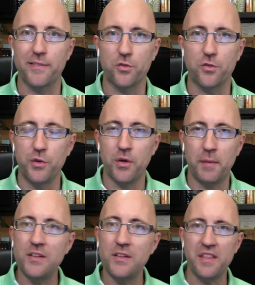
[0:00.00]
So if you want to
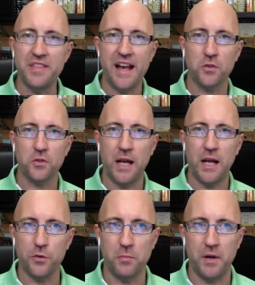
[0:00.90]
make
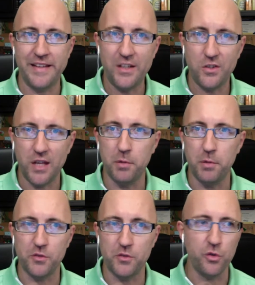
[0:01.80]
$10,000 a month, he said,
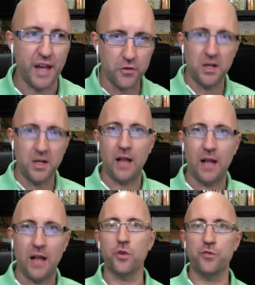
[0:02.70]
put
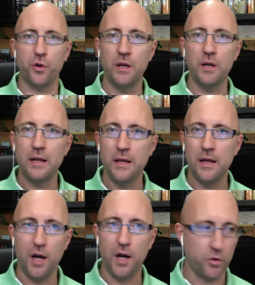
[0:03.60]
$2,000 of your
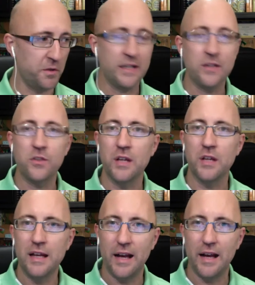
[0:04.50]
earnings
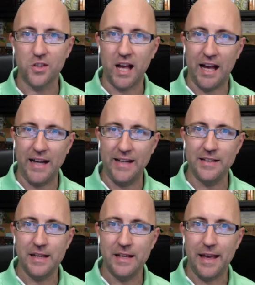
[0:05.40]
aside
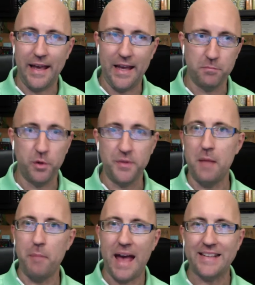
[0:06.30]
and put that
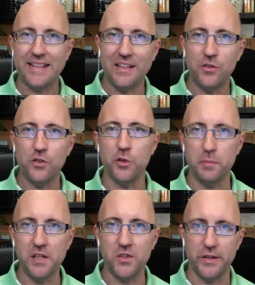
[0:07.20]
back into your
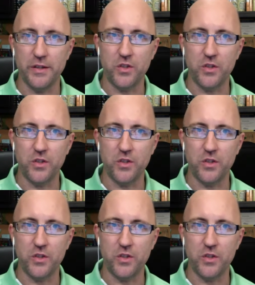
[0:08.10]
business.